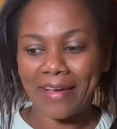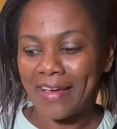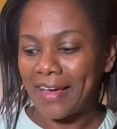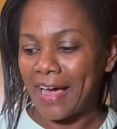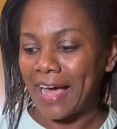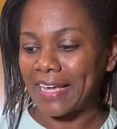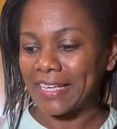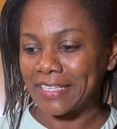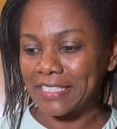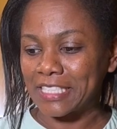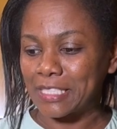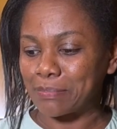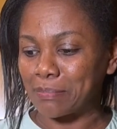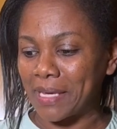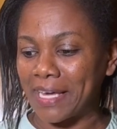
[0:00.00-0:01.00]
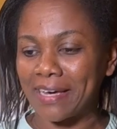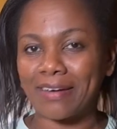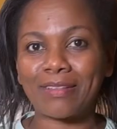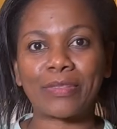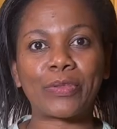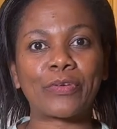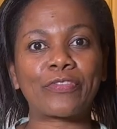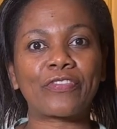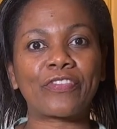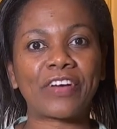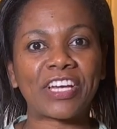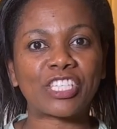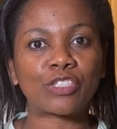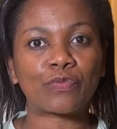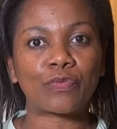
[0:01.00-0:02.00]
I can smell the
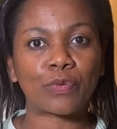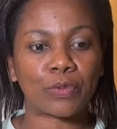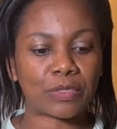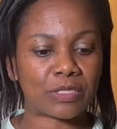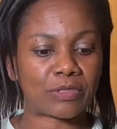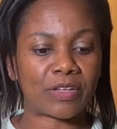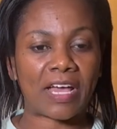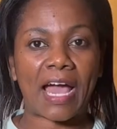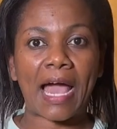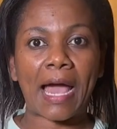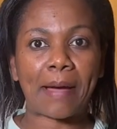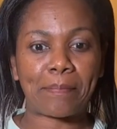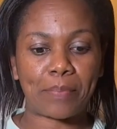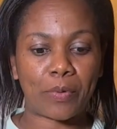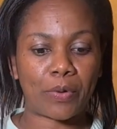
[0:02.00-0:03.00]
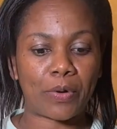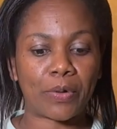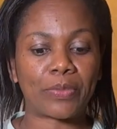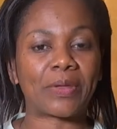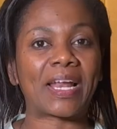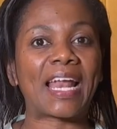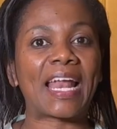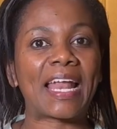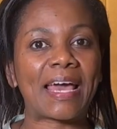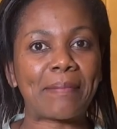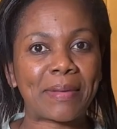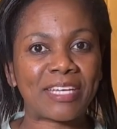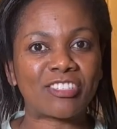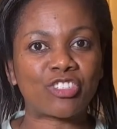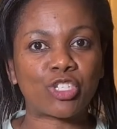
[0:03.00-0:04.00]
fresh fruits, the apple, the
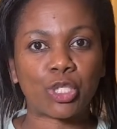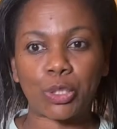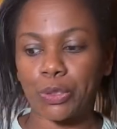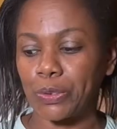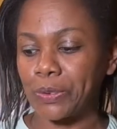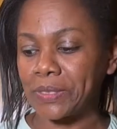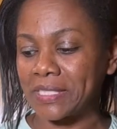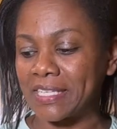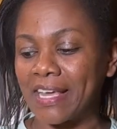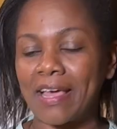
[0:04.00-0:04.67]
lemon juice.